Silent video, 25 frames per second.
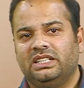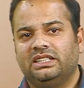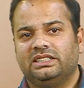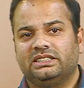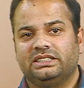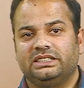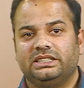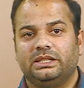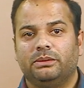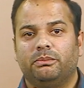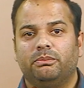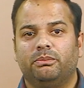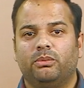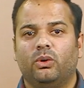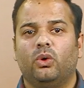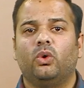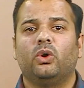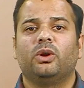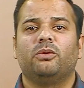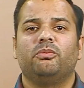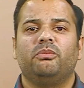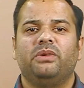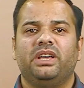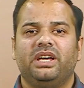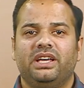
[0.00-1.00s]
the board
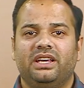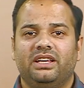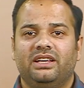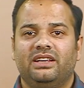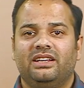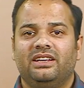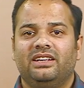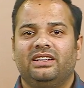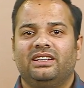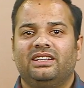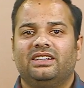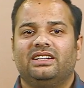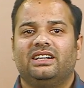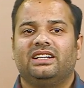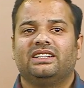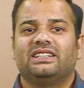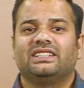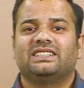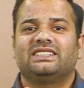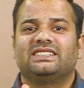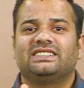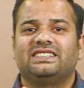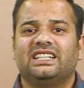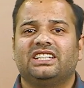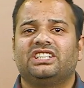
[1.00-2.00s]
may, under
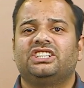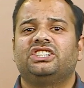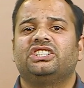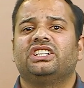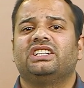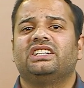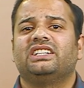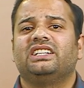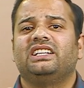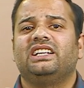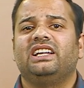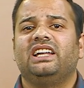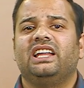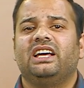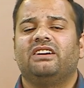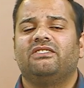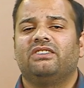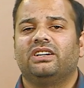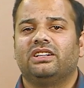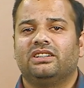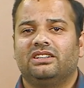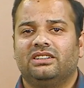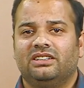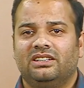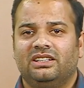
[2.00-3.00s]
Section
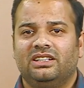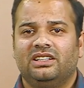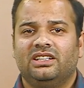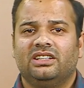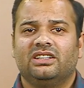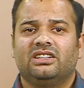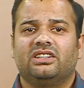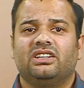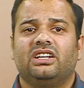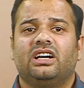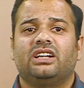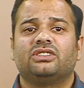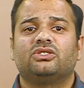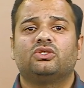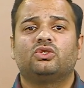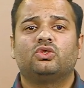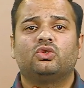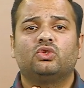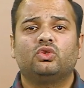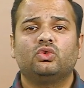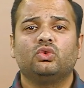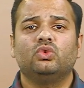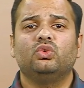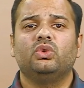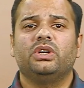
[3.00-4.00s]
11, Clause
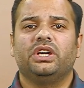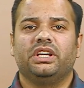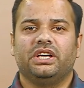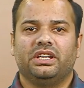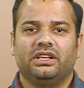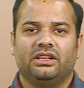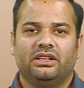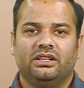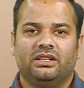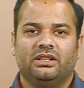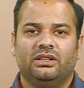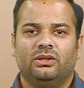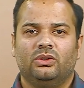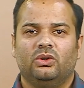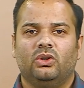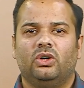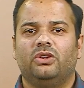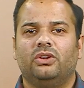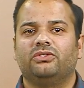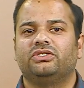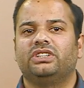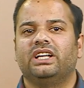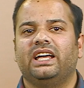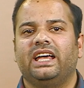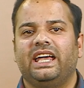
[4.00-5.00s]
2A of
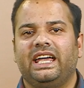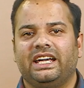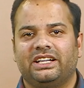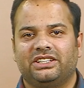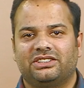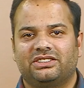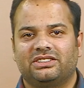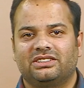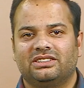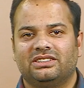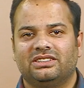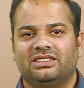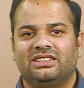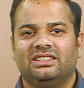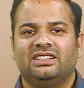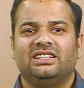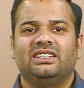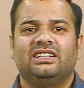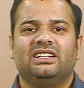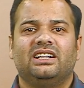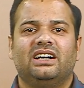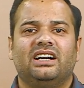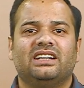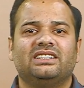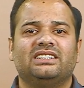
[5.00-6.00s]
the Act,
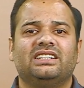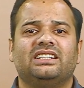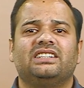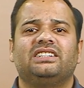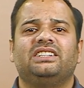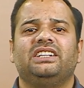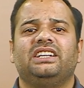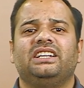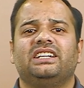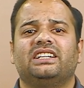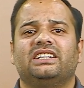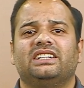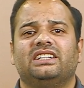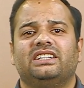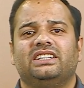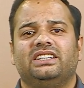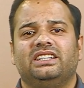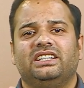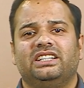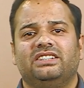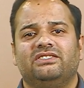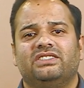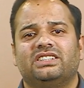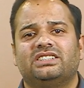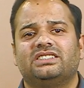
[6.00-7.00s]
undertake
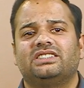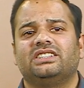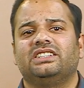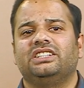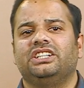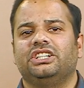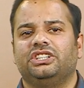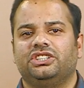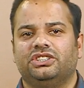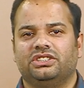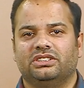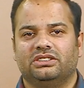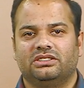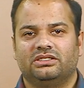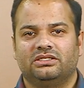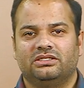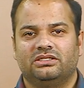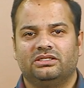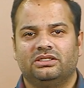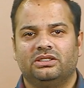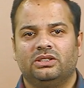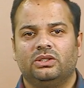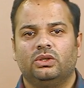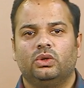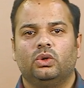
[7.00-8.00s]
investigation
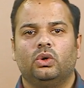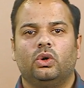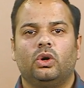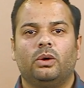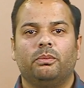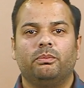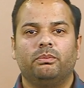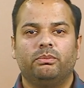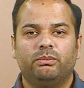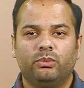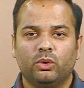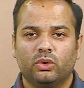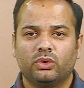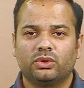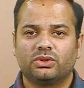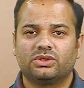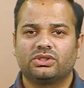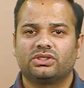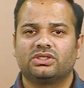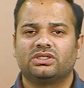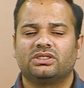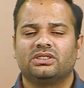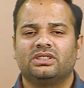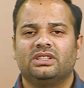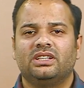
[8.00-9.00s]
of
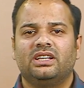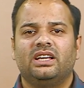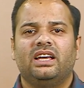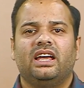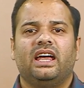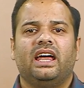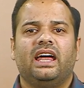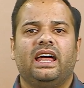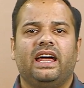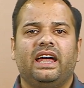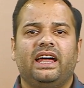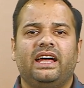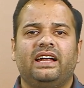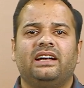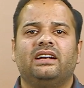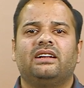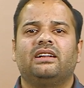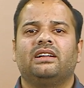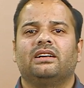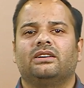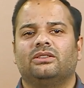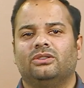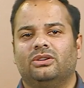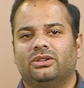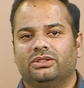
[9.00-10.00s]
books and
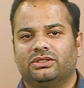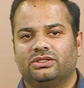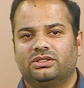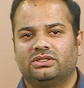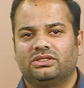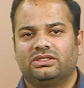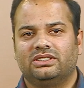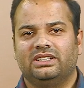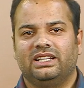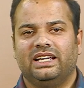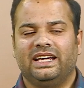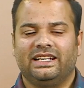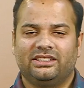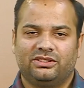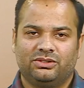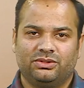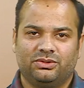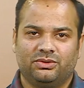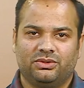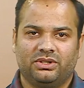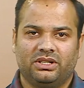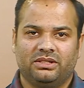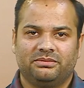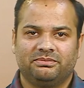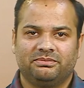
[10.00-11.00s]
records, etc.,